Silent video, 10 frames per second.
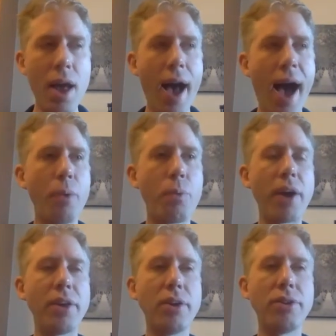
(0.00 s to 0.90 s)
I
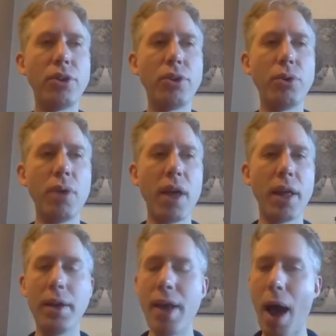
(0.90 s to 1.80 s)
want you to
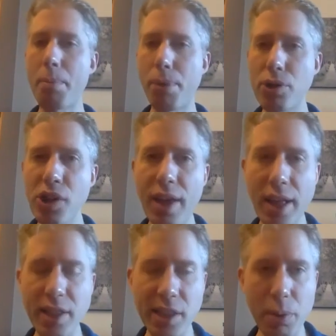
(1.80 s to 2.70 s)
not push
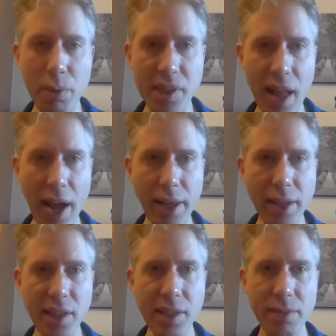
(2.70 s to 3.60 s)
against it with
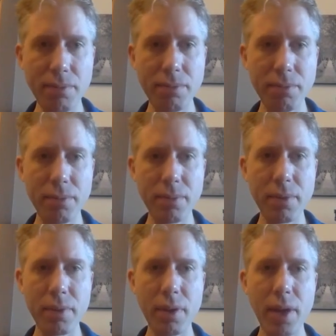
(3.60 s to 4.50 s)
science.
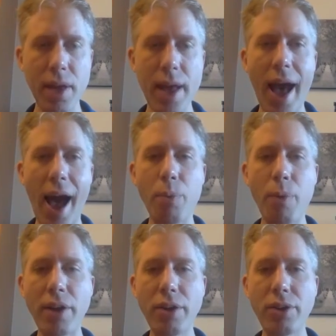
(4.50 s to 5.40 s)
I
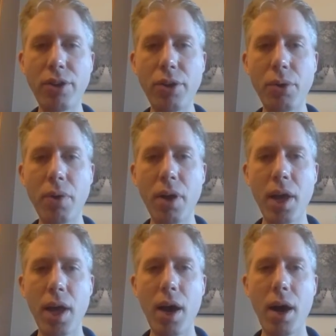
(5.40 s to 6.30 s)
want you to
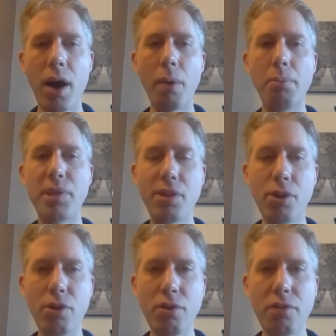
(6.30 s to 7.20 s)

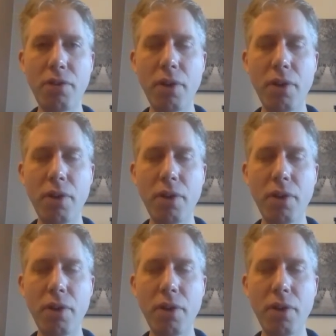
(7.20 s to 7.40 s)
observe